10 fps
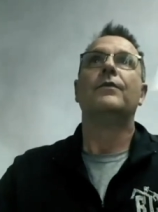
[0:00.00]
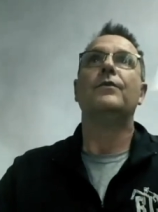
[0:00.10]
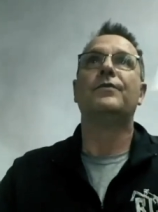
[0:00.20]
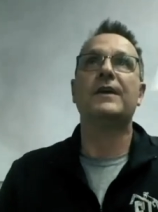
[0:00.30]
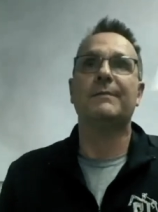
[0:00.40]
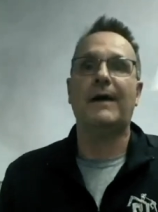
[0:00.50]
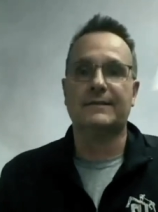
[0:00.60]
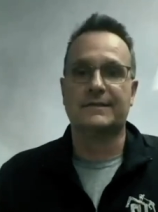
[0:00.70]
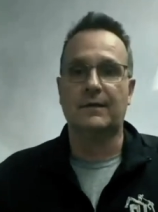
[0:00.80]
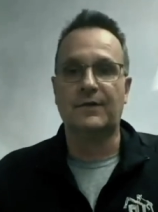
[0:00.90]
think about
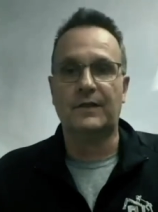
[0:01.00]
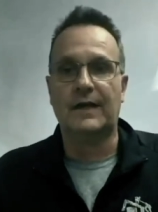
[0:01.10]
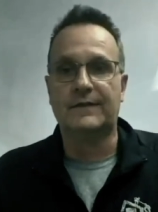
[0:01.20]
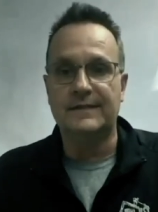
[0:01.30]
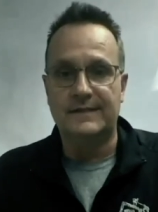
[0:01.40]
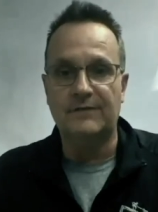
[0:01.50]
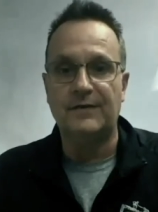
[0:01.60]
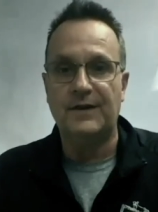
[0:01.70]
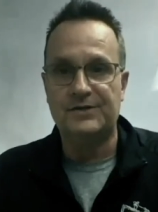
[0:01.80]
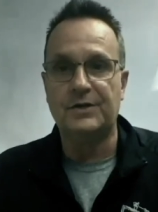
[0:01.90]
something like the
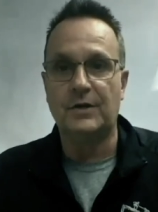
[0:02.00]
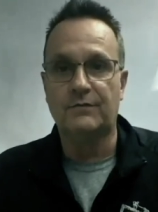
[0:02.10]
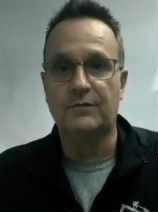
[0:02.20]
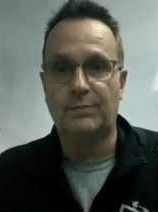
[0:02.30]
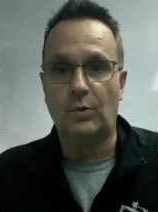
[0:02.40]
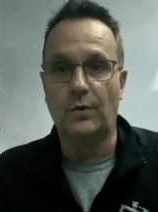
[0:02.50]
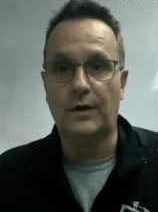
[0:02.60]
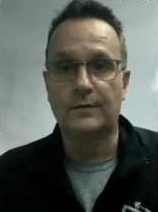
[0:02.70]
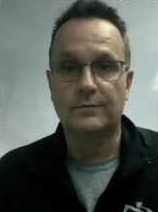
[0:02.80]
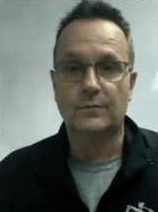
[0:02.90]
definition of
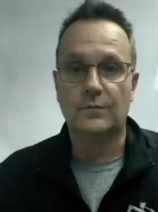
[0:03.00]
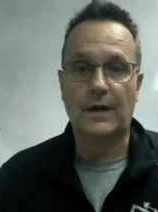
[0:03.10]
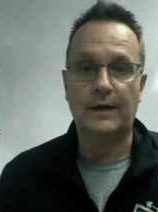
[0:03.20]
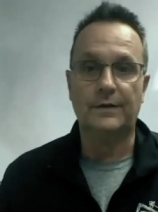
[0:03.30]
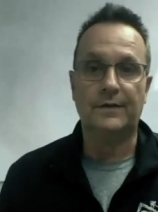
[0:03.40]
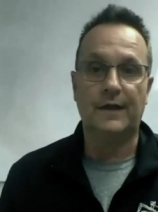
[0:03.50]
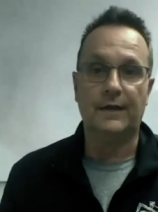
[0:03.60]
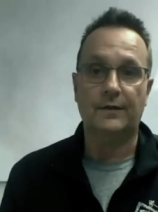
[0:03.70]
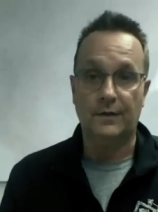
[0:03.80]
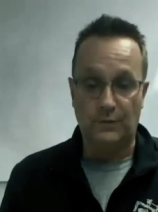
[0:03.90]
rapport, right?
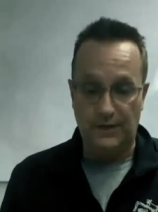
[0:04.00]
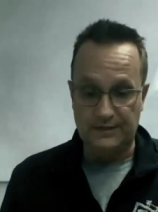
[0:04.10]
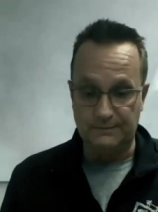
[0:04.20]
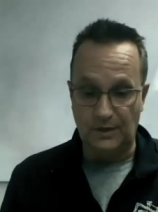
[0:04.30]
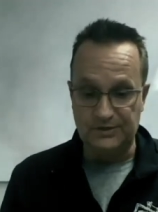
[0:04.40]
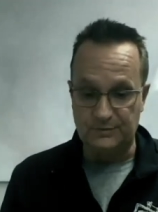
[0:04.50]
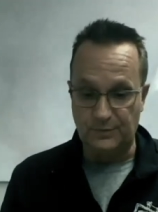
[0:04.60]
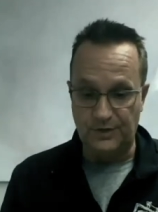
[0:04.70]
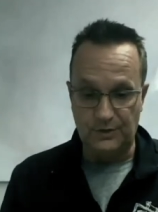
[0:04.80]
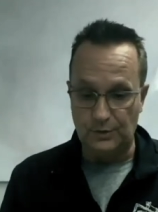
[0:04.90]
you know, as much as
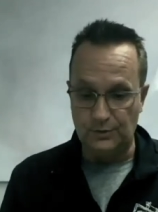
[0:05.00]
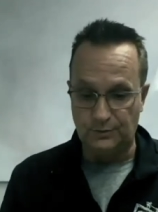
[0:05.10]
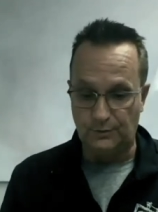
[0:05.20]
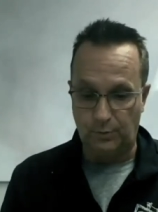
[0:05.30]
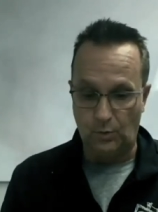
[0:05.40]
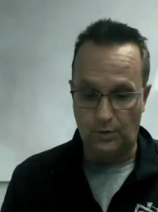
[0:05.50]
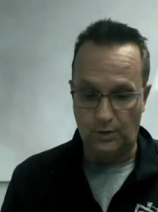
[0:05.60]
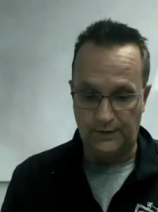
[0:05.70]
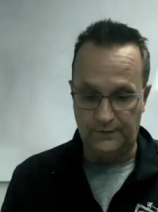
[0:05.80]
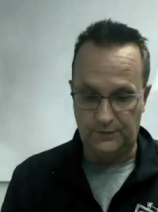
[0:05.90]
we use
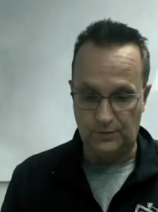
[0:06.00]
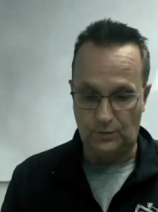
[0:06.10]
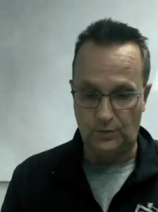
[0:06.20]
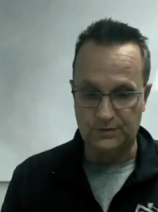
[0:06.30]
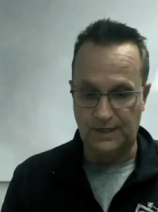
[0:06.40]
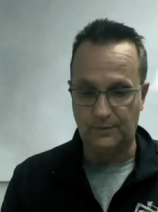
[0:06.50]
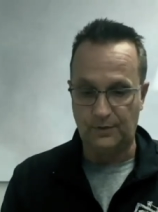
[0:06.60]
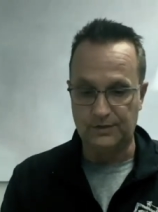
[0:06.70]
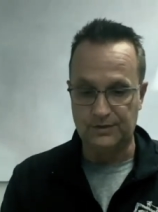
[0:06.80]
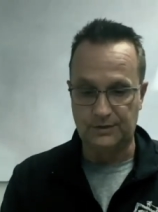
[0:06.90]
rapport in the Q course, I'm
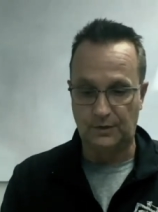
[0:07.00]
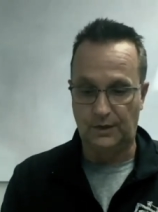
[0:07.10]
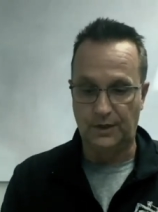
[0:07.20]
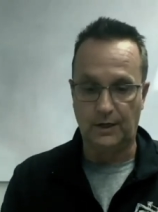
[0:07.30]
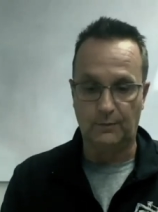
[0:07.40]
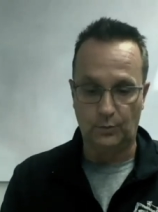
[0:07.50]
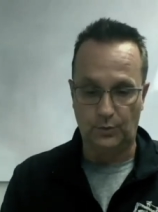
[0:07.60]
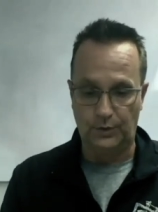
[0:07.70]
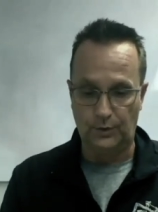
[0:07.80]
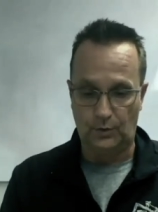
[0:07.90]
going to just look it up
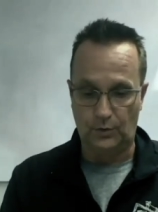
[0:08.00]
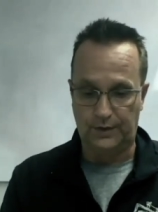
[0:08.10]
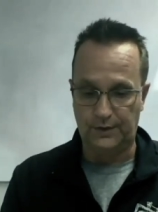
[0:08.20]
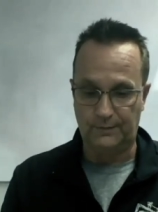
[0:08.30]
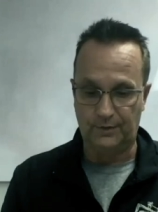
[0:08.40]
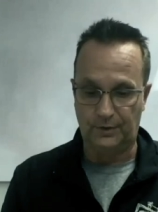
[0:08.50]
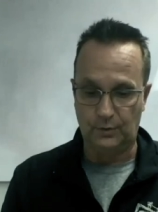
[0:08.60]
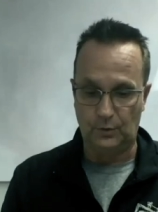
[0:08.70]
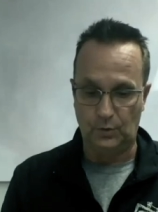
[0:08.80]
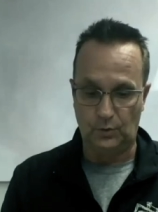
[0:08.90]
real quick here. I'm going to
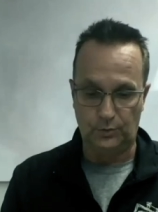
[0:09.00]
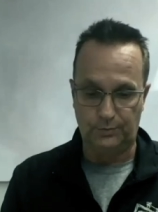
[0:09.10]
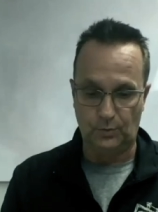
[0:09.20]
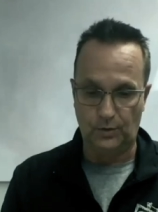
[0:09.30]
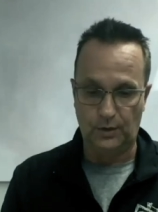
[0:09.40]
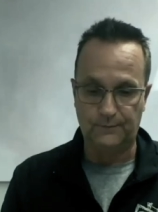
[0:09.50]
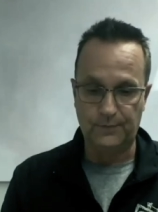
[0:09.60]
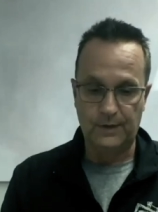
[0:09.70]
Google rapport.